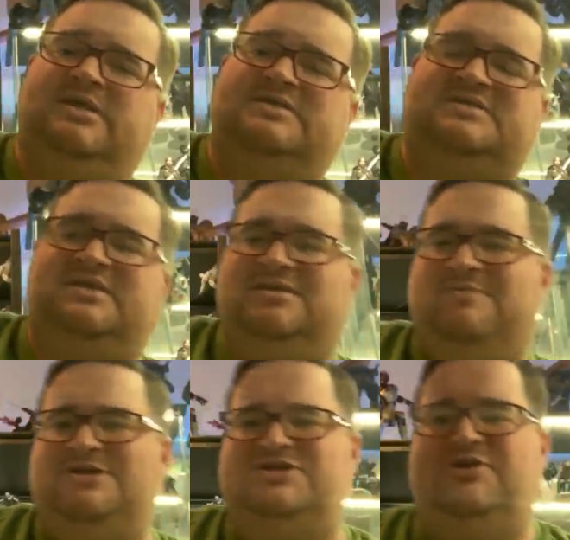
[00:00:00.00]
Zeke? Let
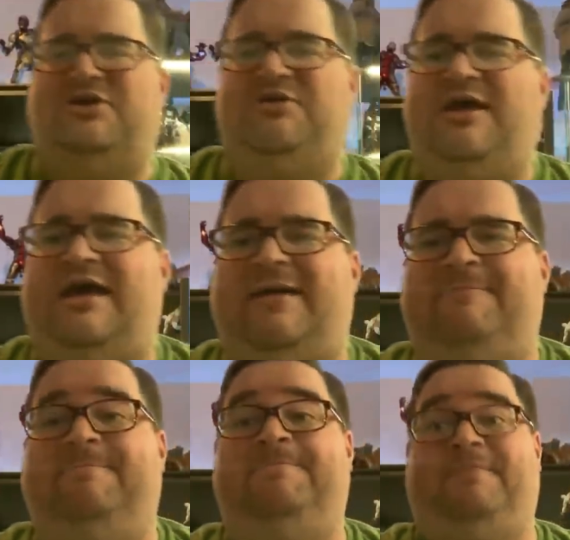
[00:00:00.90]
me show you that.
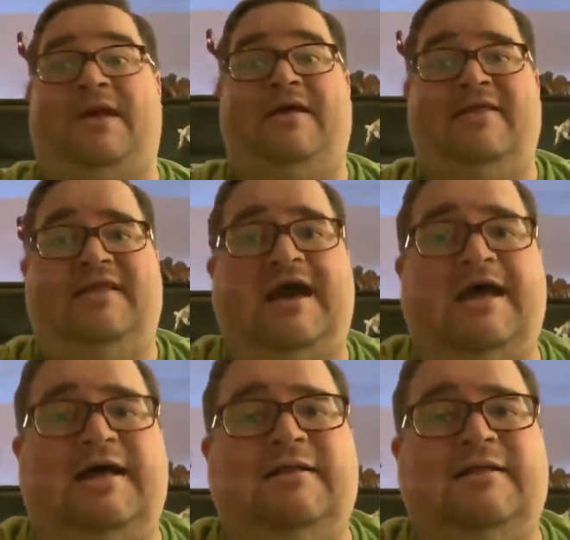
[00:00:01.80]
That I